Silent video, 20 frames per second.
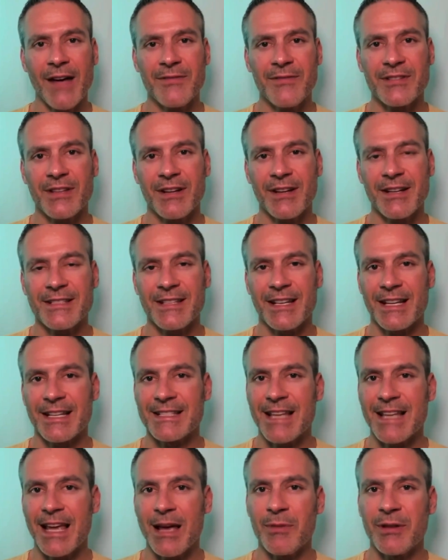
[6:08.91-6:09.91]
studies that
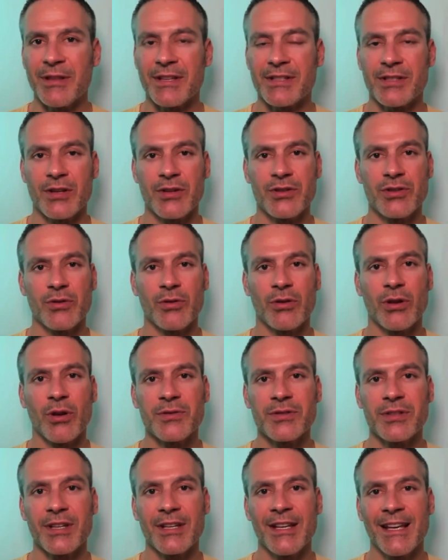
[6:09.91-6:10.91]
examined this issue
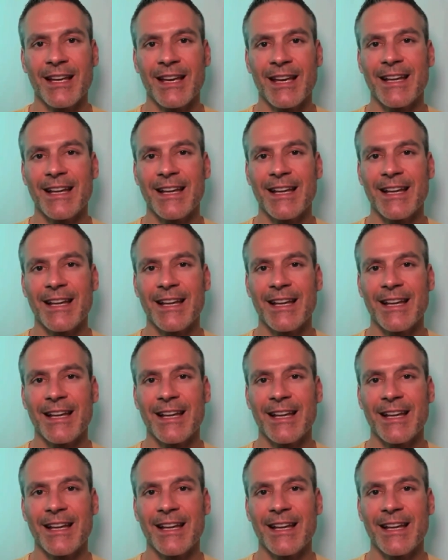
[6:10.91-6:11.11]
closely,